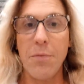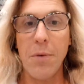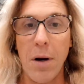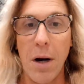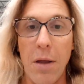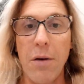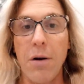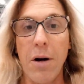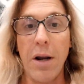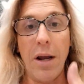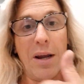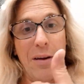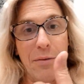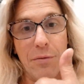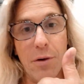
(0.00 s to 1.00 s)
either
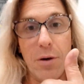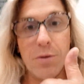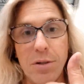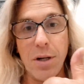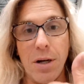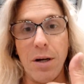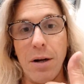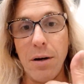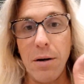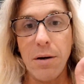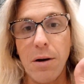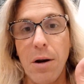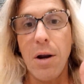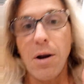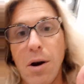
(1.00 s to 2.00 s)
A, photon,
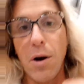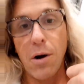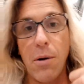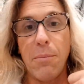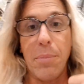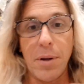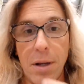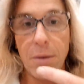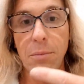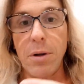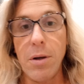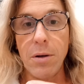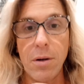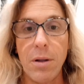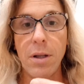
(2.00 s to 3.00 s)
or B, we
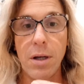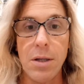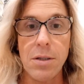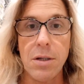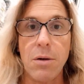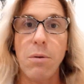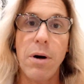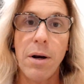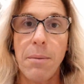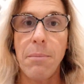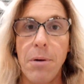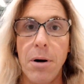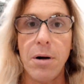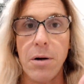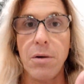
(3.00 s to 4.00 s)
utilize a quantum
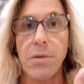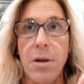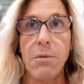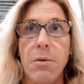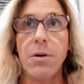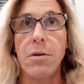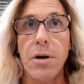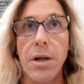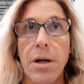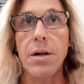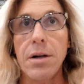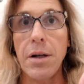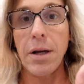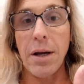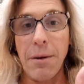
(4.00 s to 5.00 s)
particle that we create in
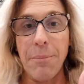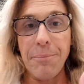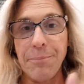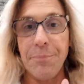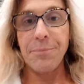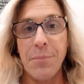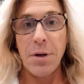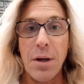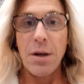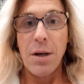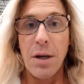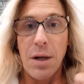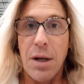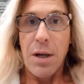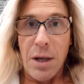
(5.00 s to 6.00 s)
the lab.
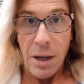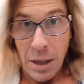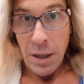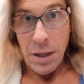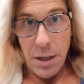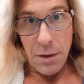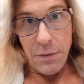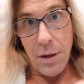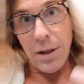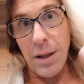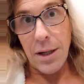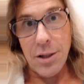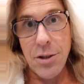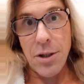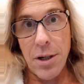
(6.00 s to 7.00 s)
even
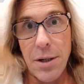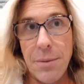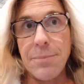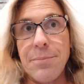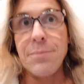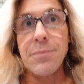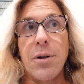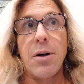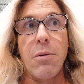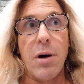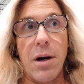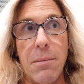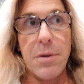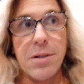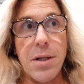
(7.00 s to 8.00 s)
electron, a
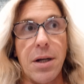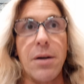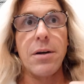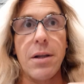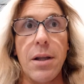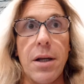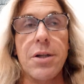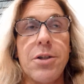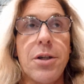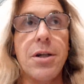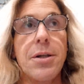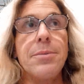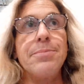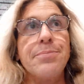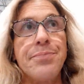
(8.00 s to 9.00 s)
quantum entangled
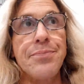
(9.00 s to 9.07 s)
electron.